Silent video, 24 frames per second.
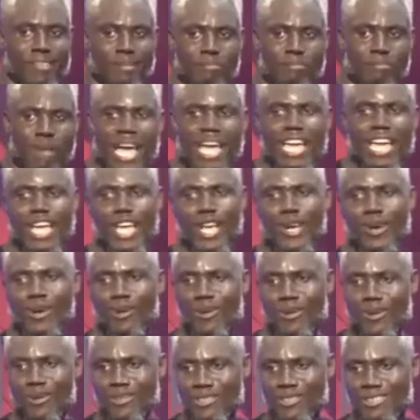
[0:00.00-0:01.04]
My
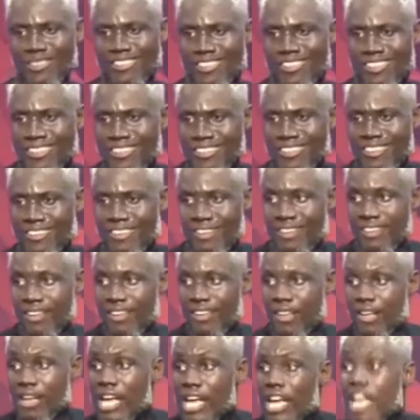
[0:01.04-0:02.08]
God.
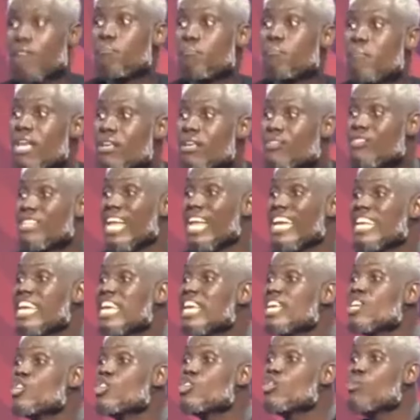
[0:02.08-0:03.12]
It means that
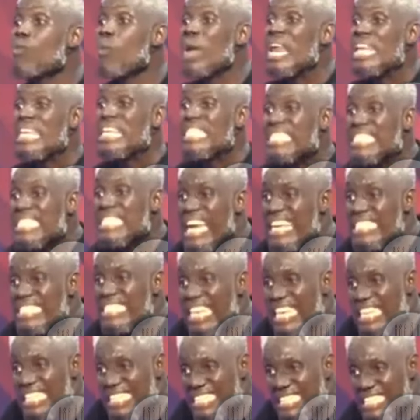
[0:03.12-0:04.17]
he knew when he
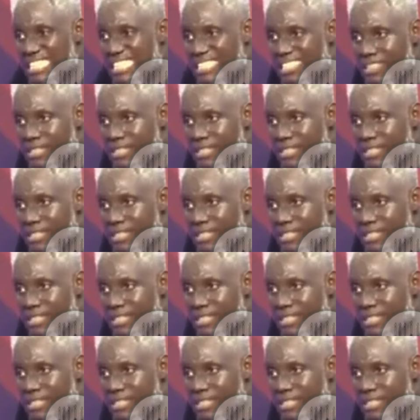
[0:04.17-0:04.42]
started.